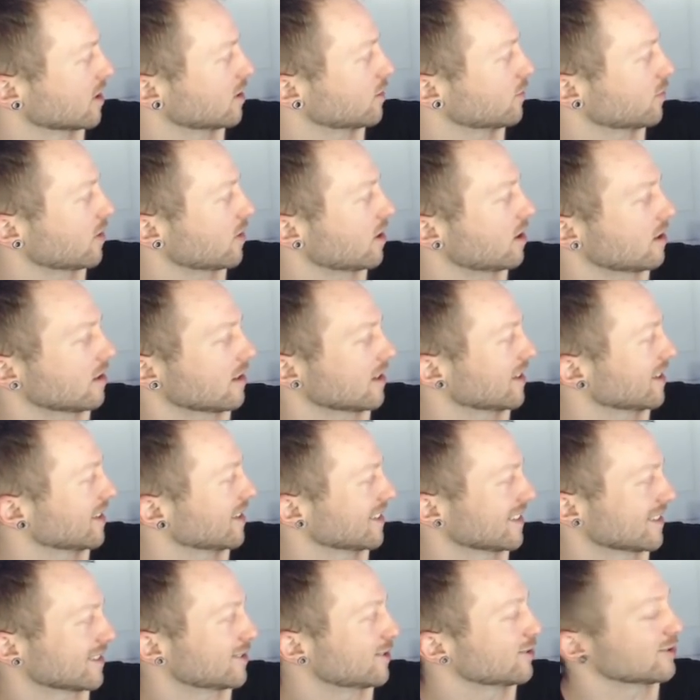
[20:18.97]
It'll
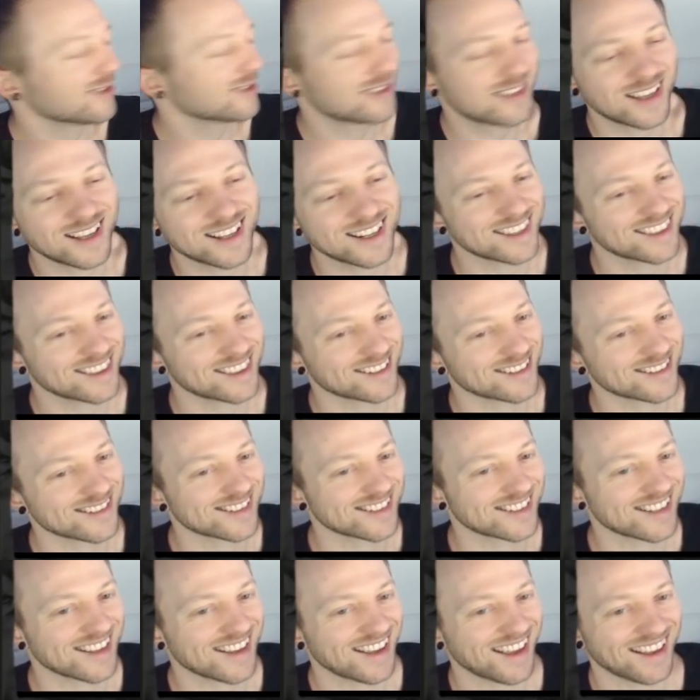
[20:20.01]
Tuesday to
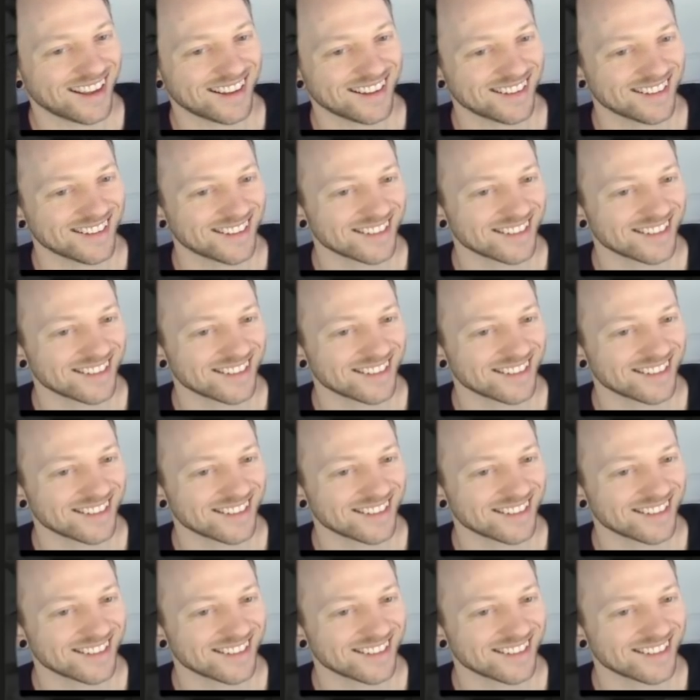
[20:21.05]
Thursday,